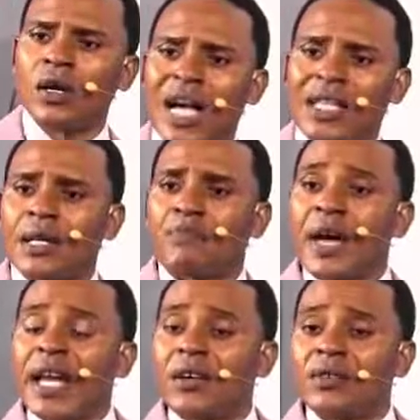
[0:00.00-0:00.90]
I said
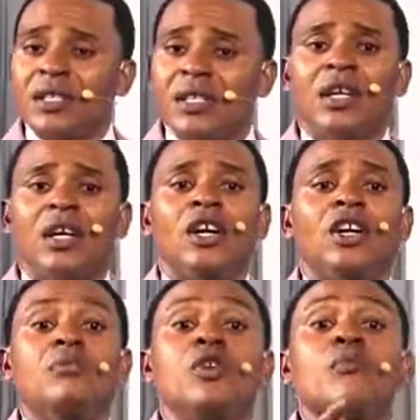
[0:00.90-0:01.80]
penalty.
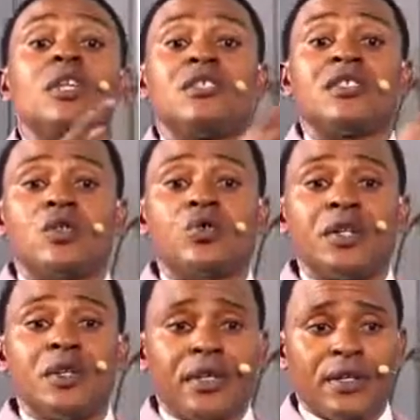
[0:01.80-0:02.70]
Give me Romans 6:23.